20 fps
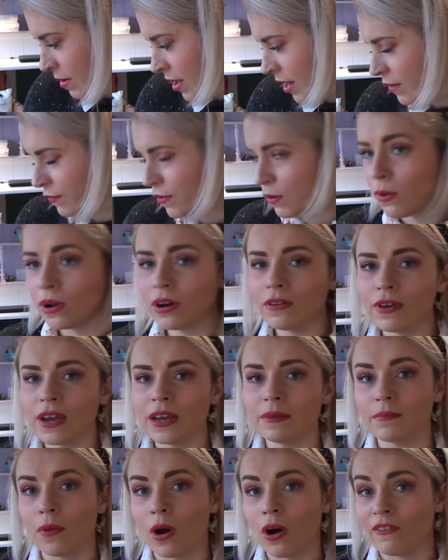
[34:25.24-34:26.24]
And if you want to
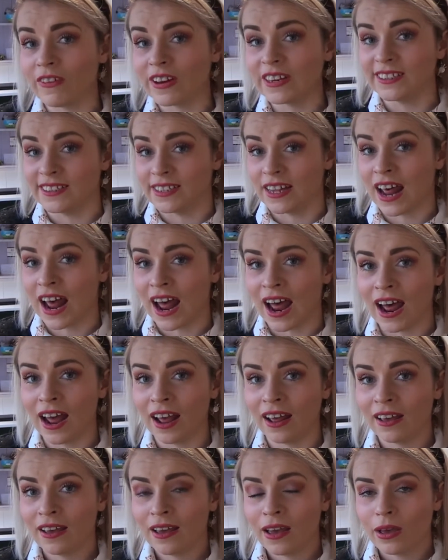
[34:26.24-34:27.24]
read more into that,